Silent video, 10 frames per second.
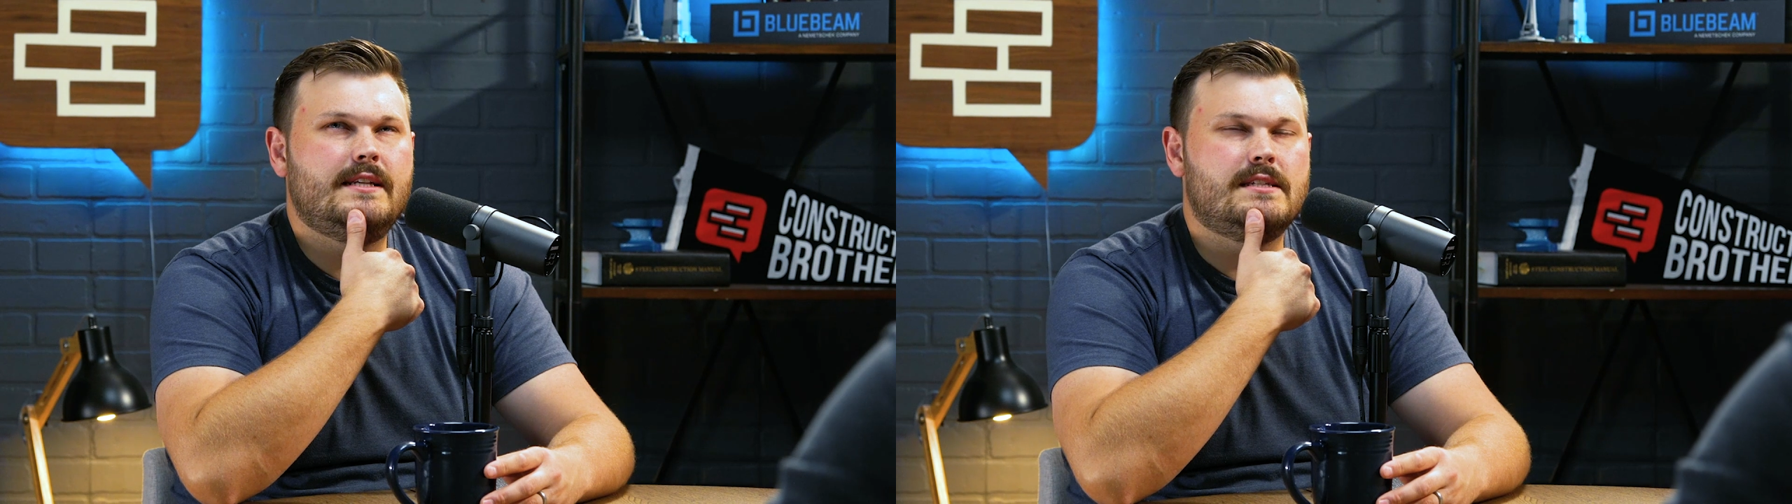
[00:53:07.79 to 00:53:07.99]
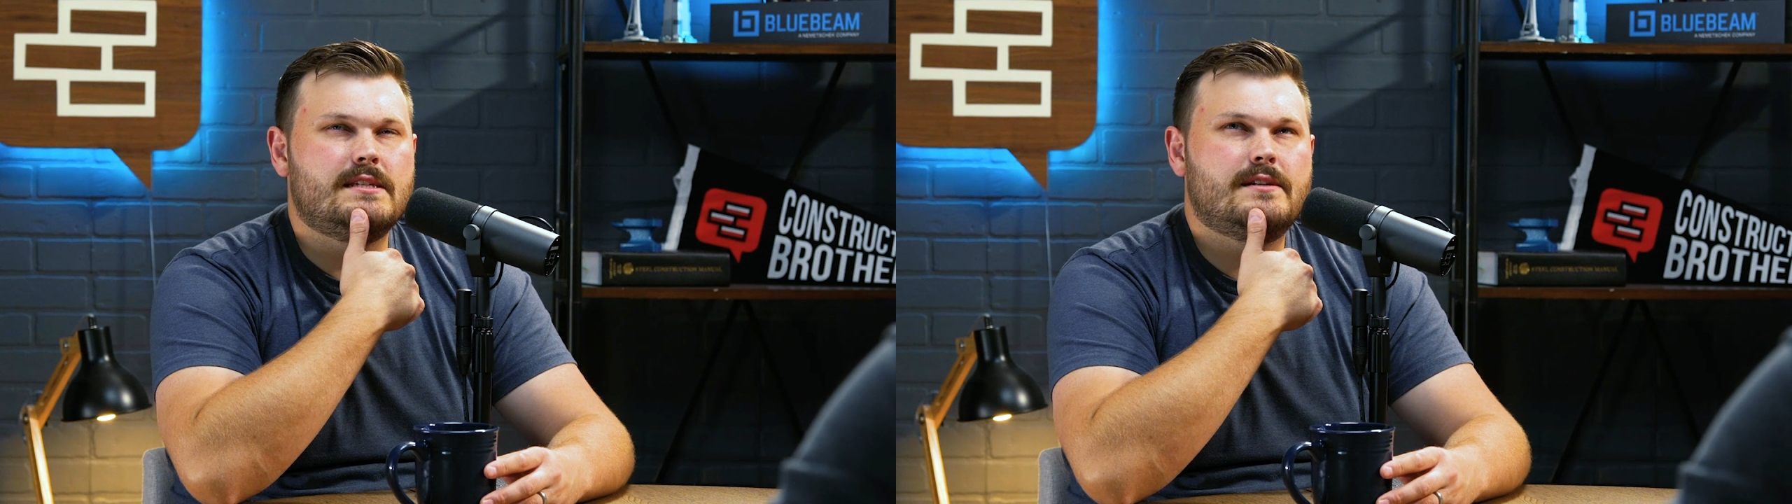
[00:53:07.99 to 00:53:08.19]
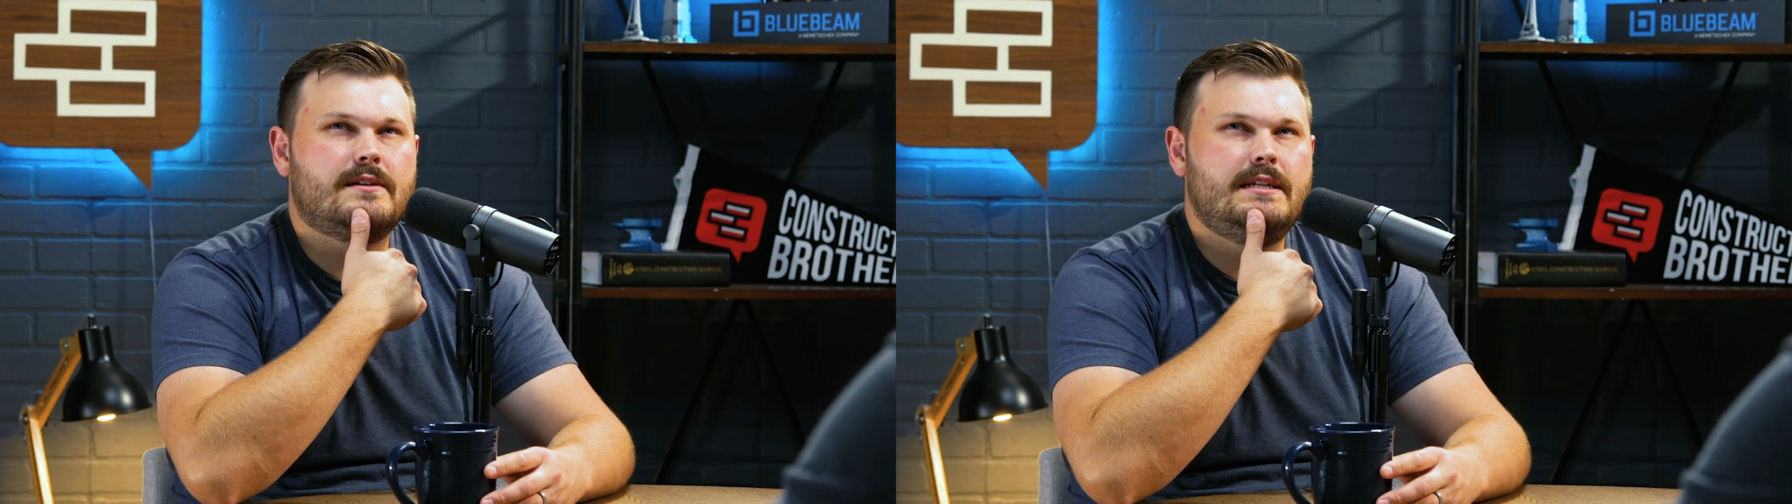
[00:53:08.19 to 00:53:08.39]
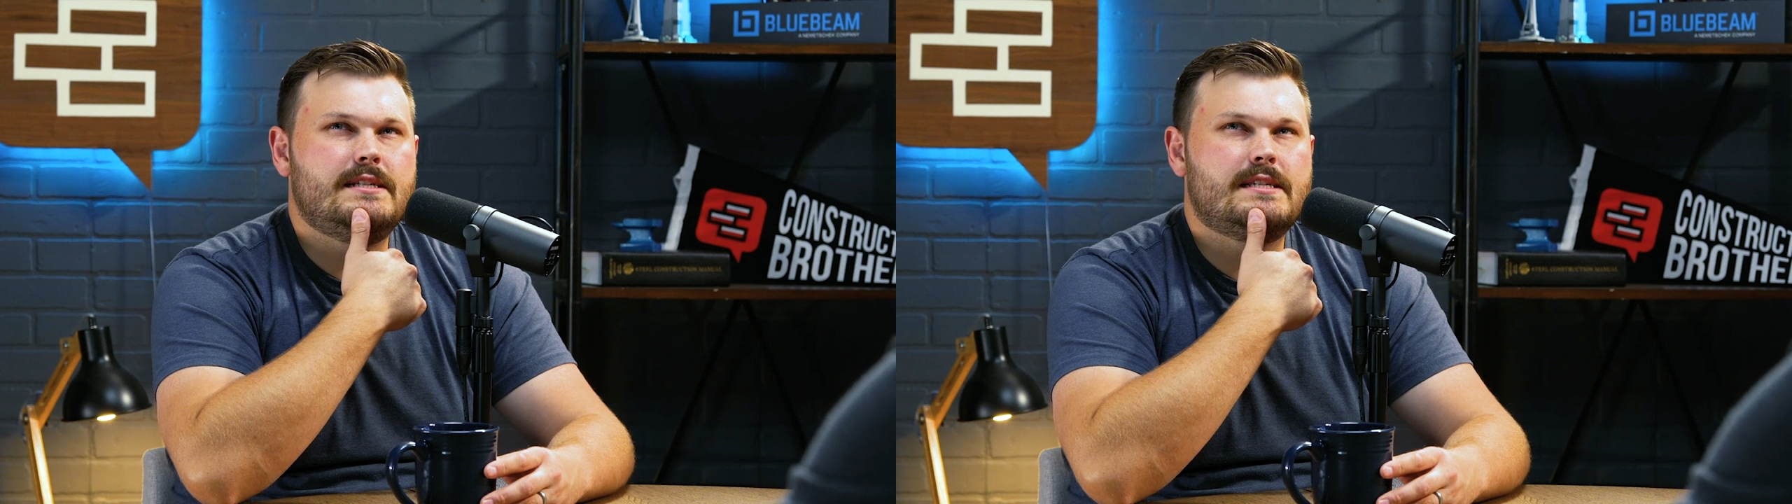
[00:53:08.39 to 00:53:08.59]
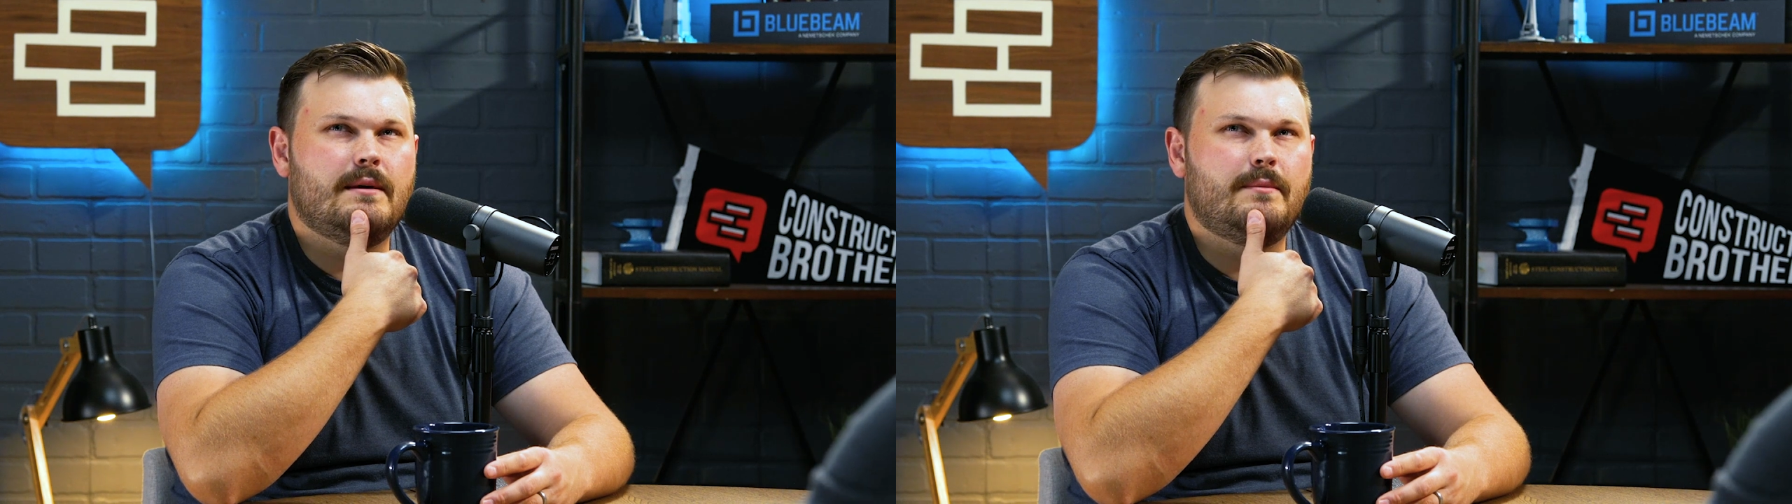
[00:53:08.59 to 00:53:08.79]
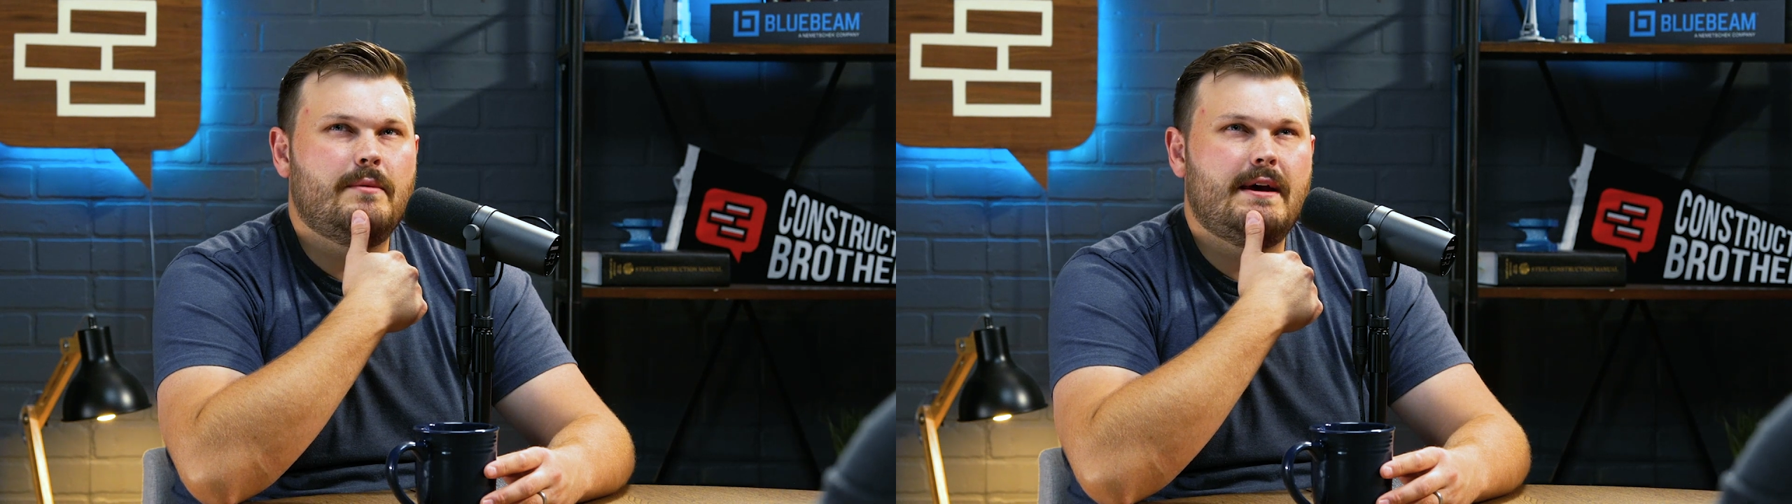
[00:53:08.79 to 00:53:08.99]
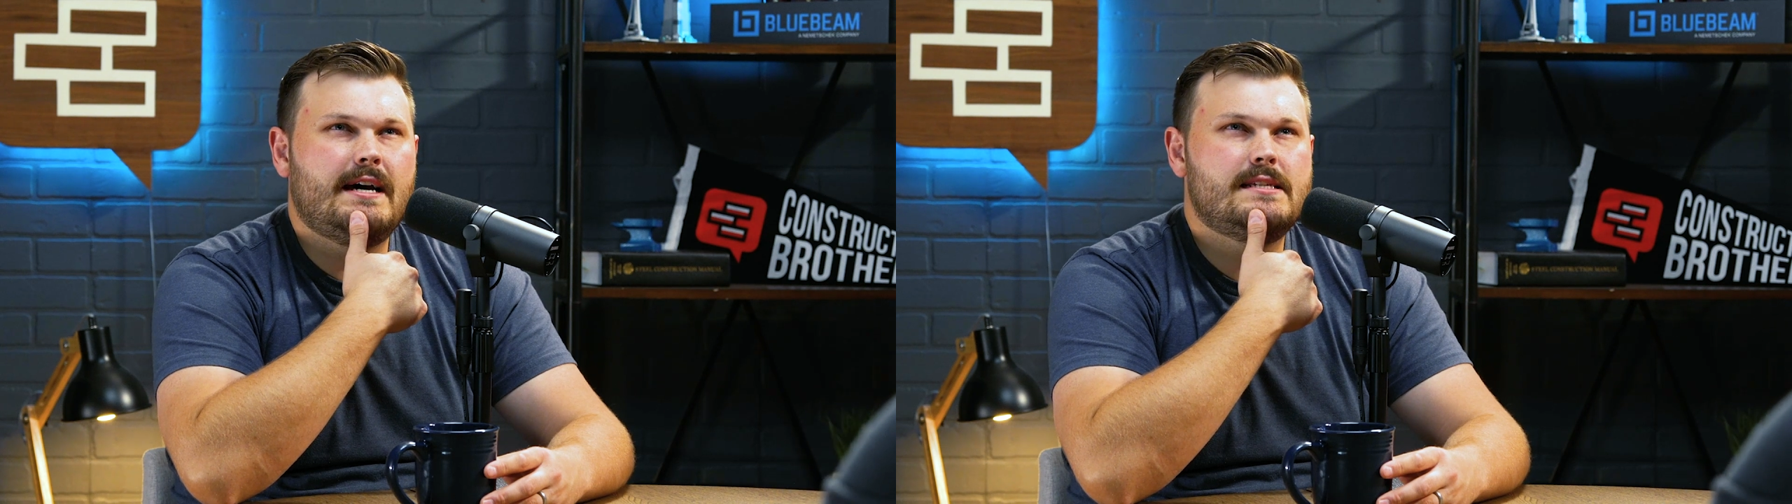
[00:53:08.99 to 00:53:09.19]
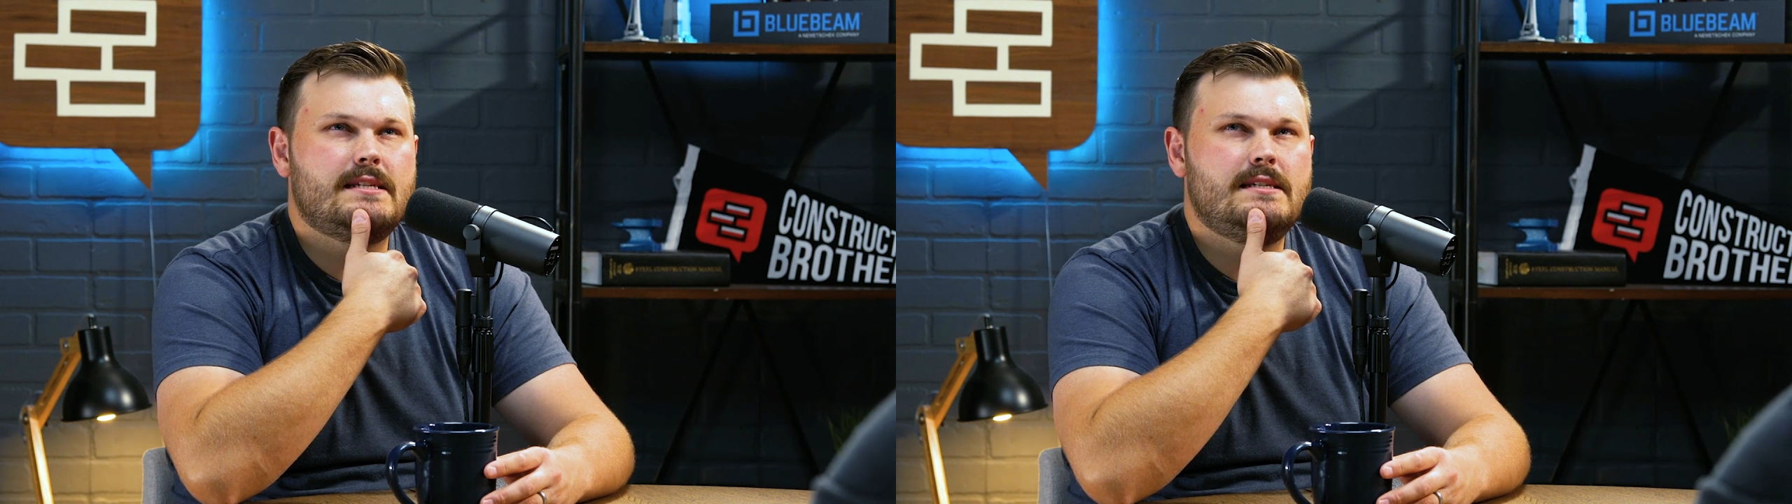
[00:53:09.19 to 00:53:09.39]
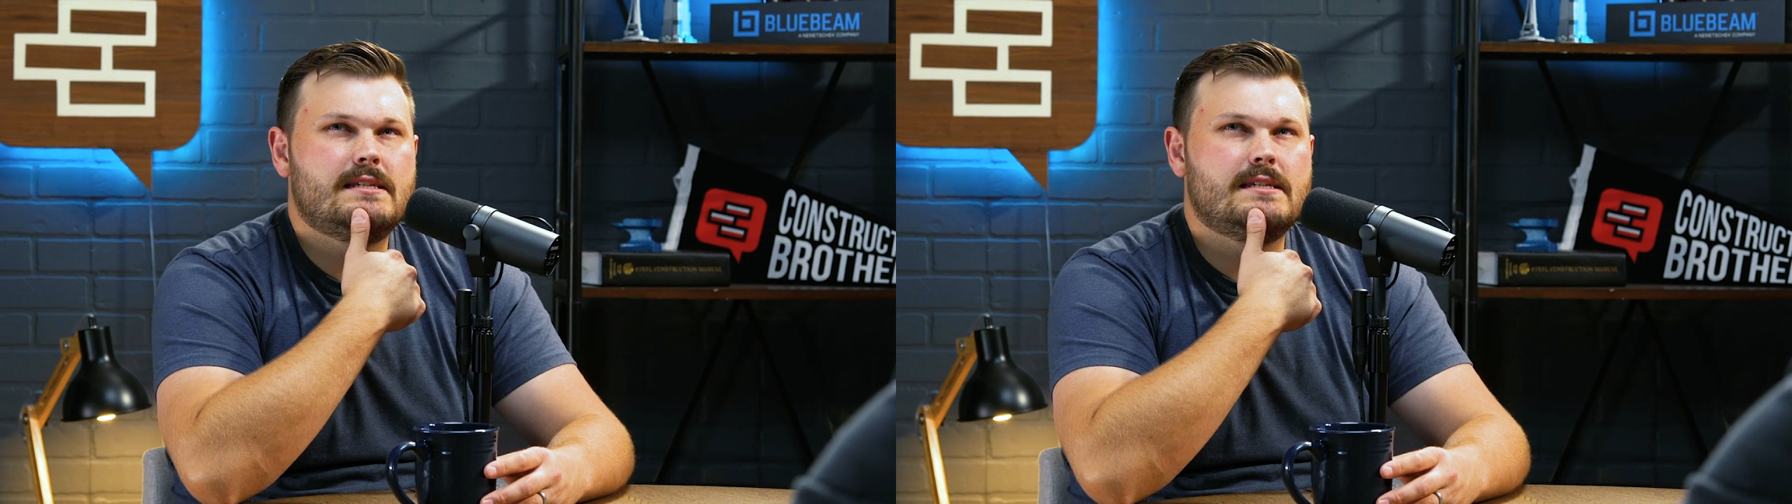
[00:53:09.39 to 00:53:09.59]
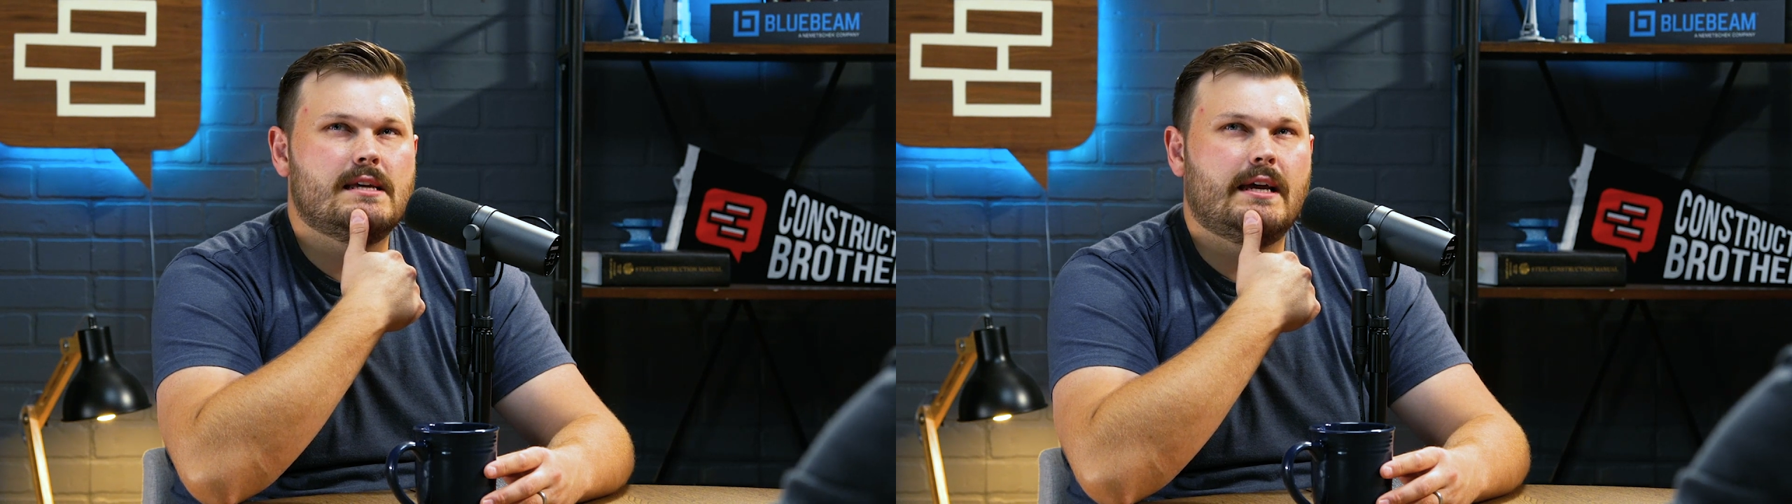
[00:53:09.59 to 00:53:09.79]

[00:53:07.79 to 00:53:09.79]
disagree in some capacities because